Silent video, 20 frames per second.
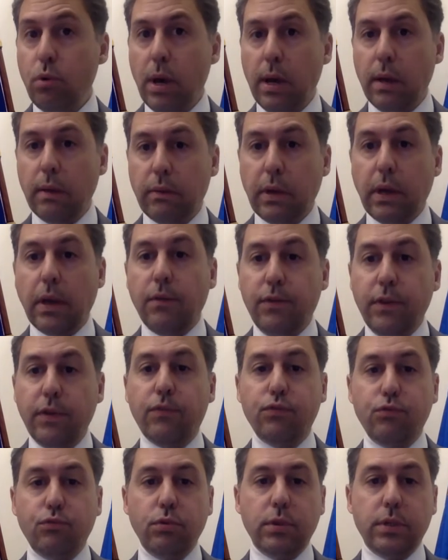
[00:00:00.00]
after
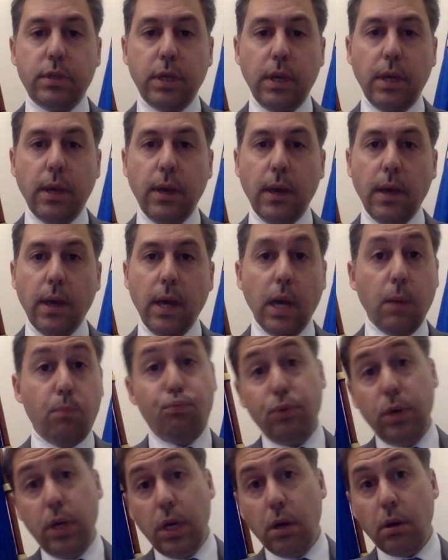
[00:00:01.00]
the call for
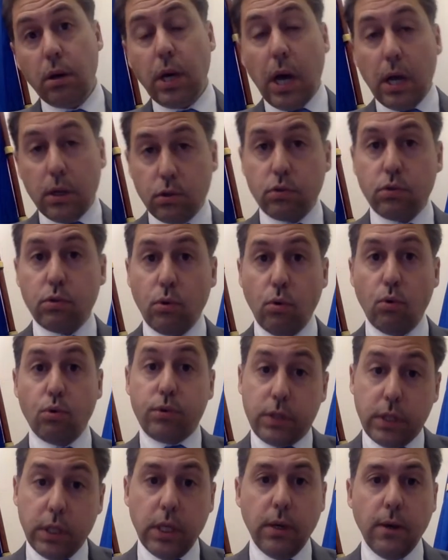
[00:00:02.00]
applications, which was
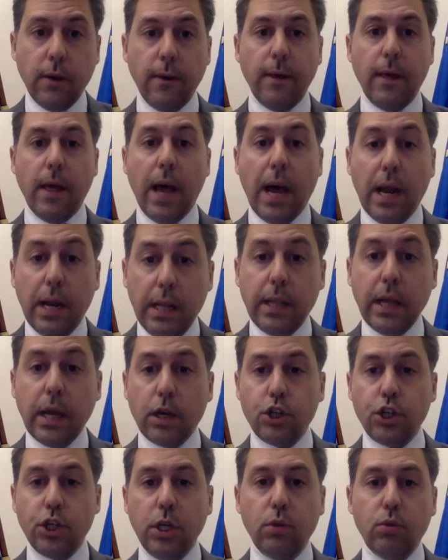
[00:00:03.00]
extremely
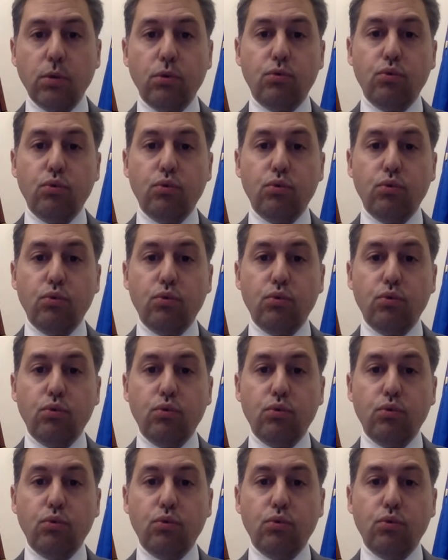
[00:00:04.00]
successful